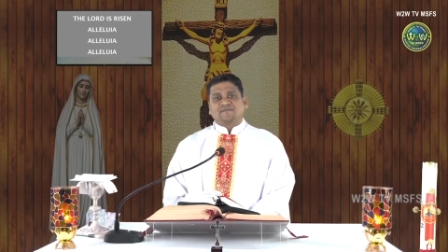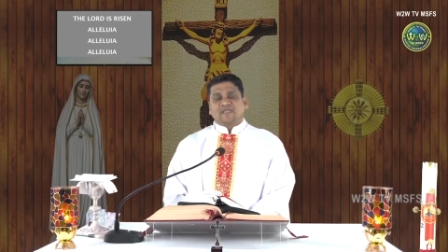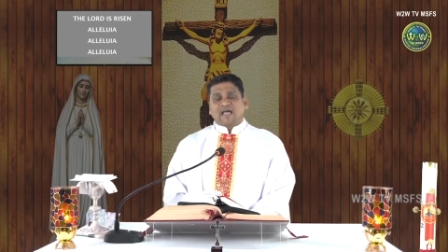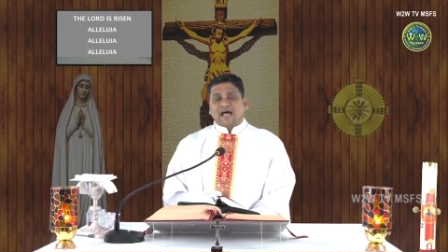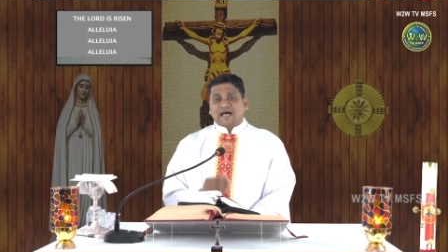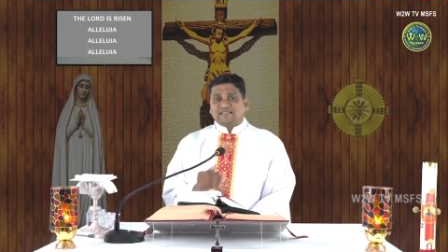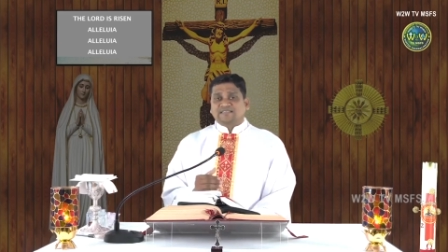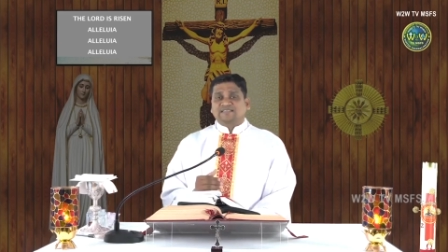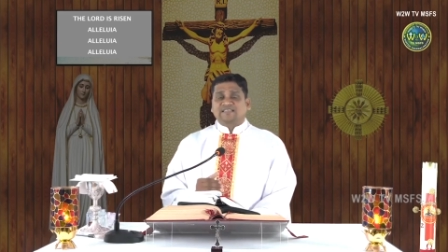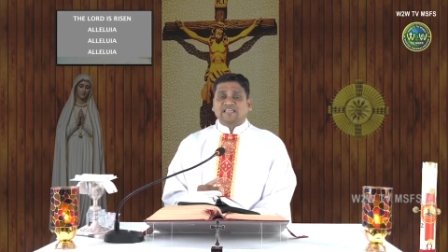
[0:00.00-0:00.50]

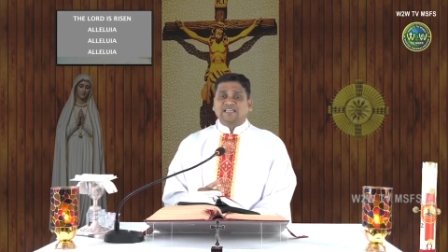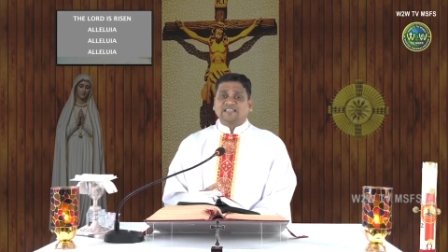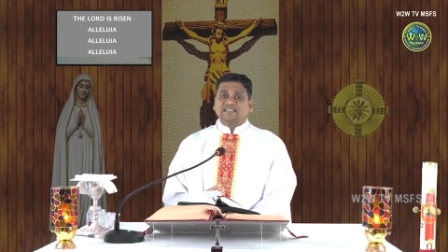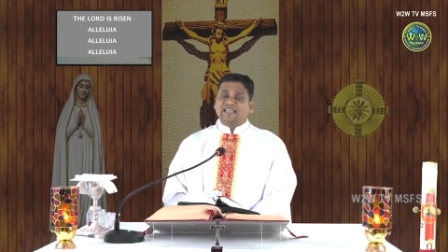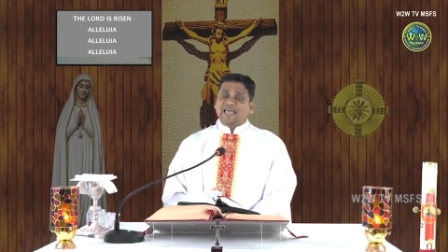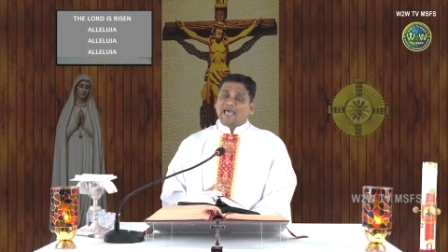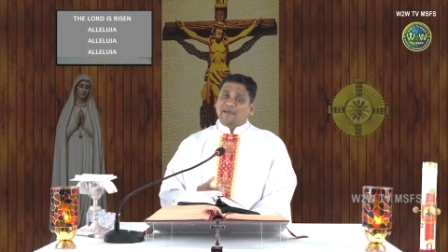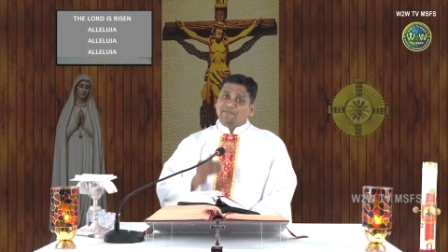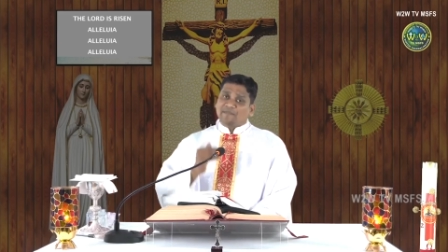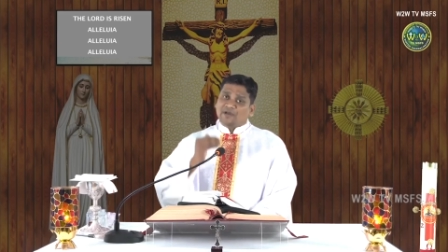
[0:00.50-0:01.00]
asking
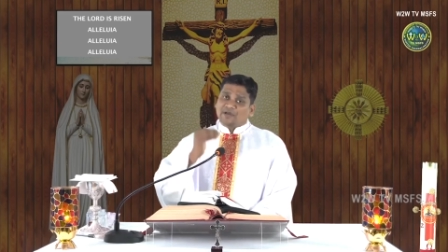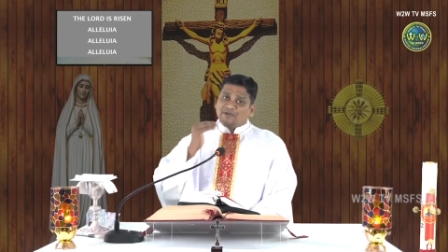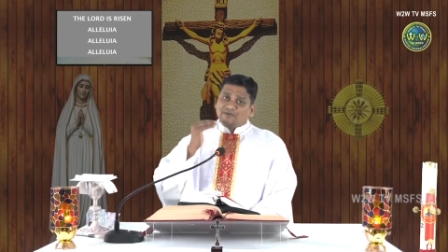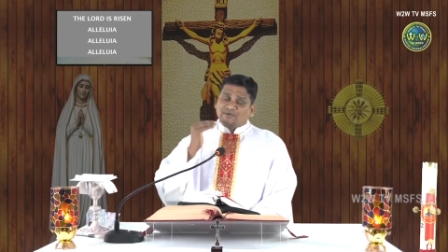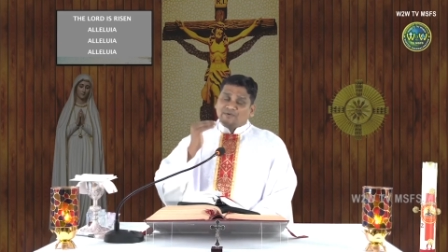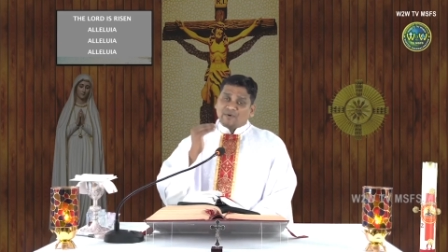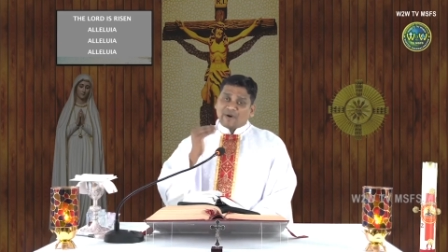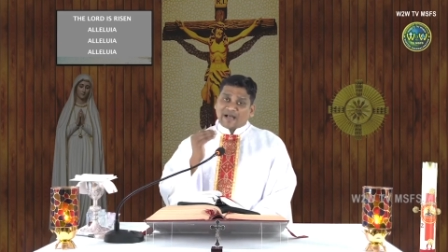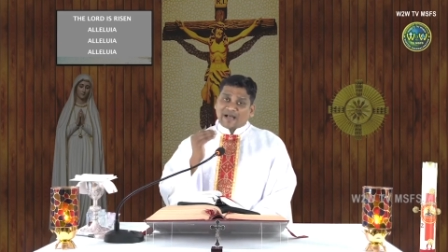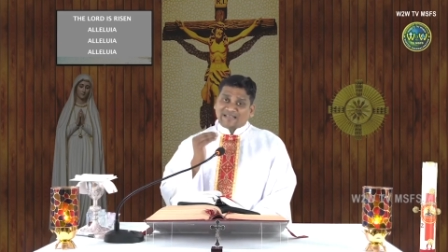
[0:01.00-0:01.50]
them
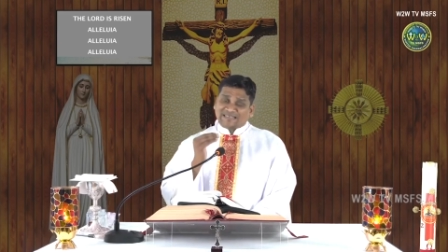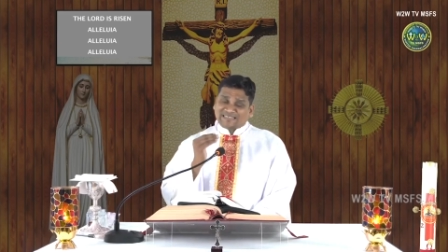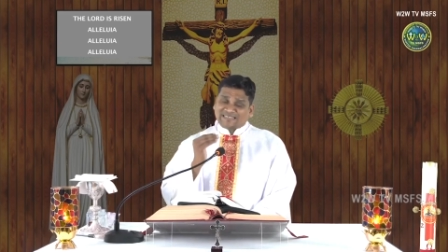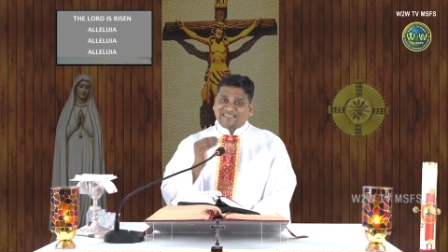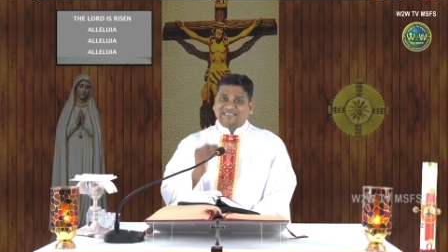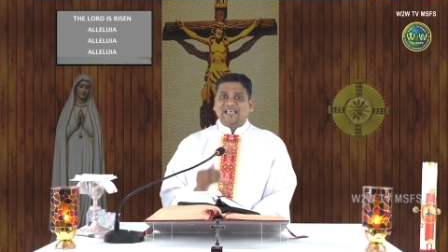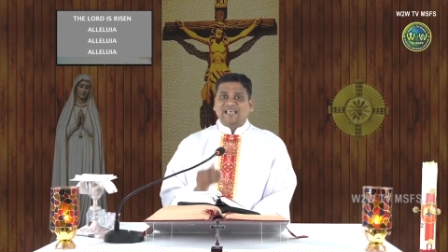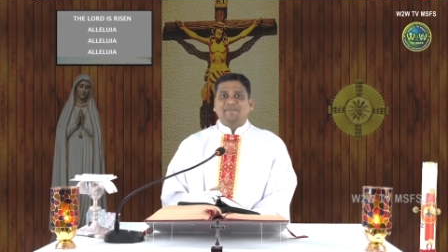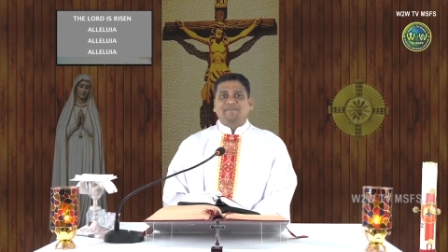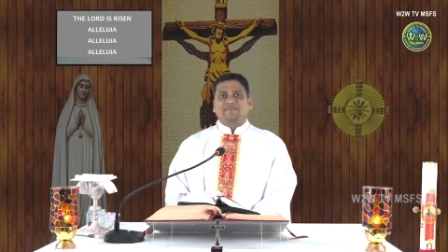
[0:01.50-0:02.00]
to
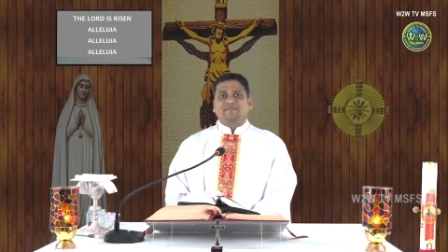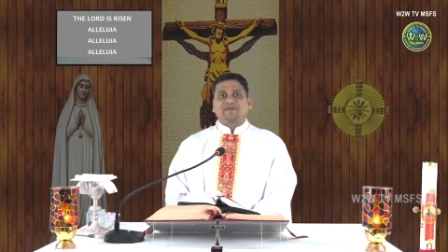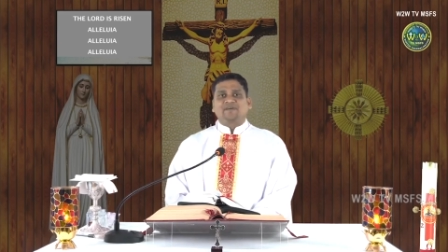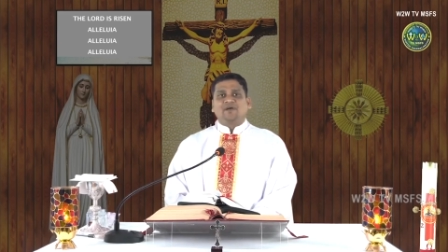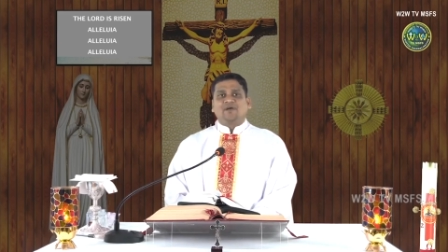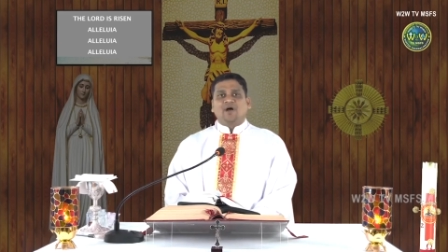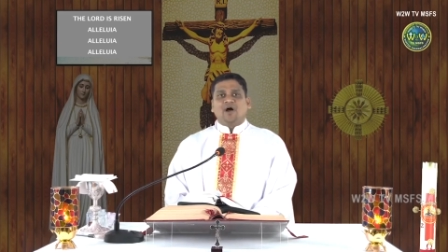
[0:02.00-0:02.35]
accept